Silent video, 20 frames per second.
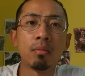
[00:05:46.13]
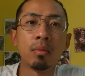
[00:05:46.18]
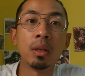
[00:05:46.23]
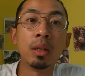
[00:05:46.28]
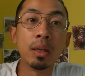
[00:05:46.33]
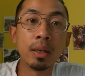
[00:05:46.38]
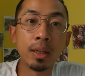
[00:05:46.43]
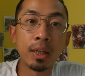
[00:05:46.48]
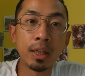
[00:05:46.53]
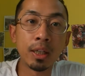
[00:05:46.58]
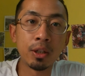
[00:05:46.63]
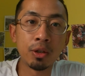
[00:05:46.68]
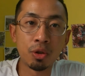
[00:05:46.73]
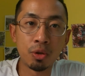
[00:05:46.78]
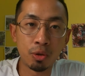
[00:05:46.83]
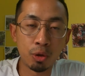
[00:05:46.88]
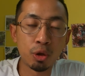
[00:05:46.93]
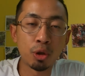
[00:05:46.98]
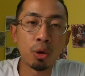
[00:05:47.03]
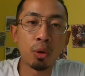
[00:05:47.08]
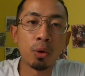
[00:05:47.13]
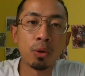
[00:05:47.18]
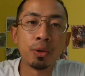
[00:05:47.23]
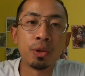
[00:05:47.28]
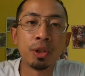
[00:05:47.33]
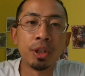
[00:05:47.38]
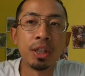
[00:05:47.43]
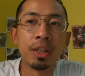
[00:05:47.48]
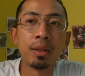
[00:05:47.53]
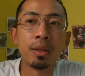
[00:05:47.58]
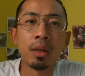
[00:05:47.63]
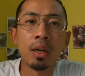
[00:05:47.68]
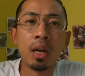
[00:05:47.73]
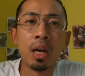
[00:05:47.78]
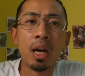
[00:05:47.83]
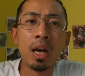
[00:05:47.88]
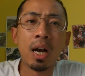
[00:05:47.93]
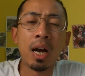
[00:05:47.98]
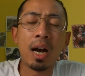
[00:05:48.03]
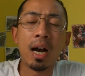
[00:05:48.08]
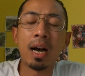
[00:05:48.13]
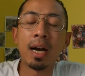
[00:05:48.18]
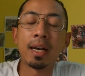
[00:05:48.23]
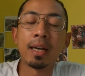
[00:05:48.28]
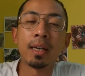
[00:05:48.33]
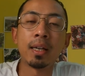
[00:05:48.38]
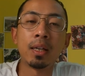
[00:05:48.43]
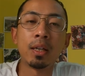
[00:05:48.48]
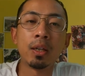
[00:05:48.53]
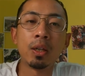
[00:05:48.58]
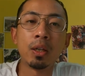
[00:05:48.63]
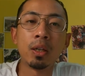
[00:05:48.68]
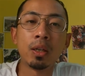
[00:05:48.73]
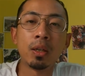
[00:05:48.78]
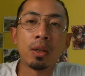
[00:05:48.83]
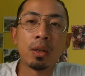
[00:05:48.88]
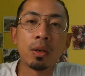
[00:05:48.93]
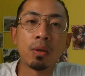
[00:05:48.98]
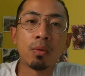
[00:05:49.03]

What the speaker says: learning geology, I